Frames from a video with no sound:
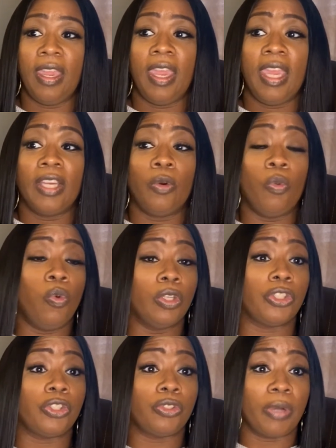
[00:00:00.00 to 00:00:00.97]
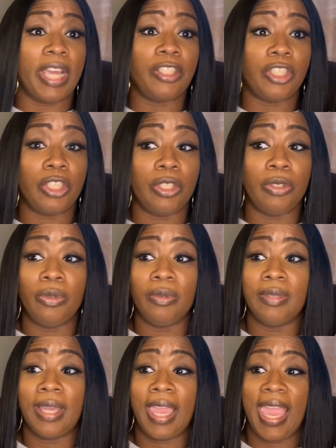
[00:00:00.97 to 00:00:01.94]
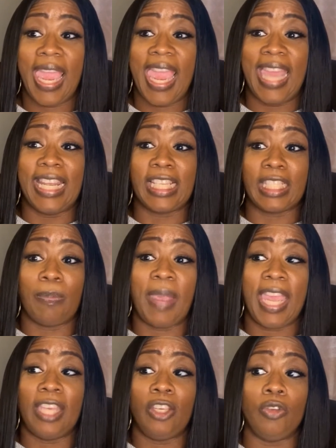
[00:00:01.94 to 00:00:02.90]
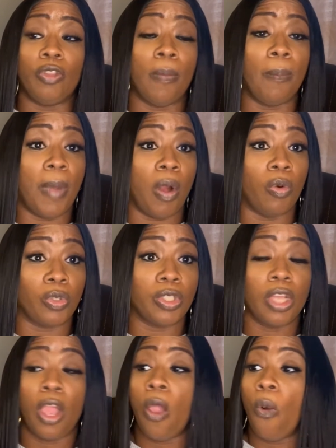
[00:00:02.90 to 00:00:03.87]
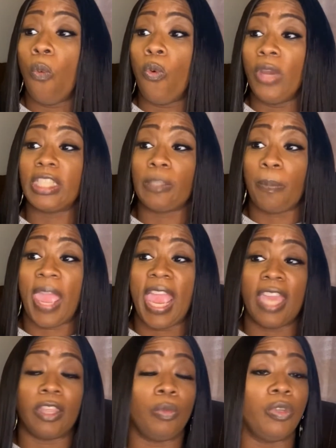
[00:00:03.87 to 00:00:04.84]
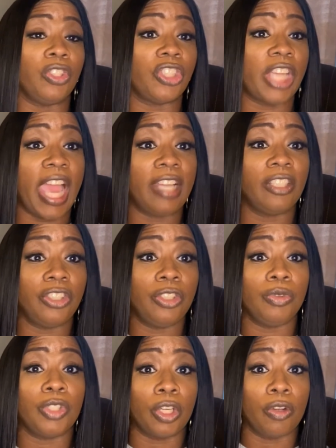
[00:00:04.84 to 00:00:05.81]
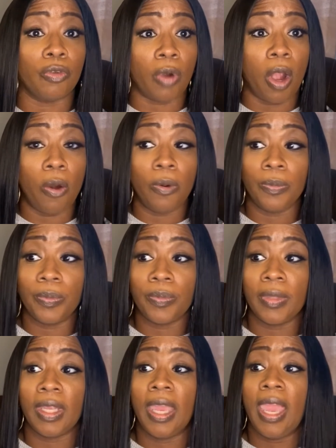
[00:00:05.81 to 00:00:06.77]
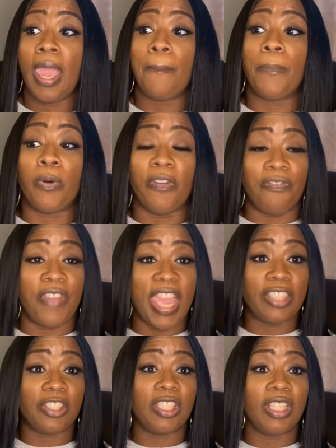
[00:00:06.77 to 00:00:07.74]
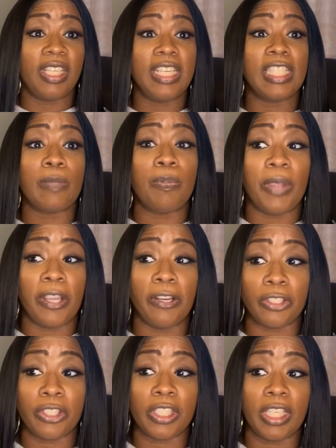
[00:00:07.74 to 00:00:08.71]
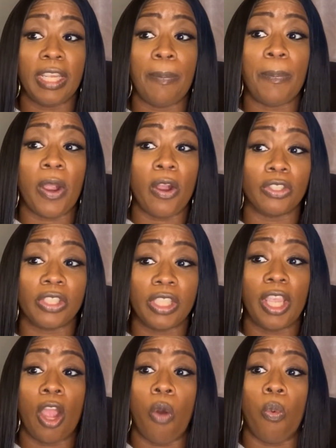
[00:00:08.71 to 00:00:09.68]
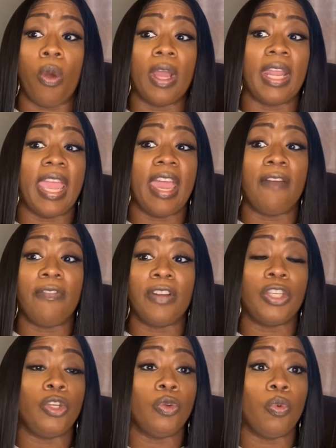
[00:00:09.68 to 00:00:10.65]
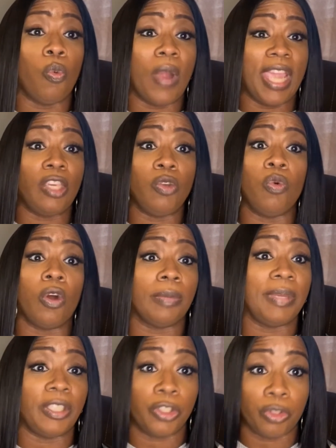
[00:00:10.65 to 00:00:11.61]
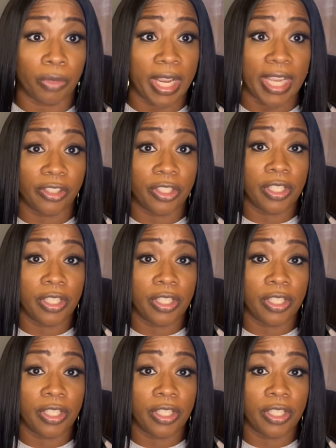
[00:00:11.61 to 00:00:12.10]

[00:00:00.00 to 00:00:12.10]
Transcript: will stretch you and expand you the most? Which path will challenge you to grow professionally, spiritually, personally, or whatever way you want to be stretched?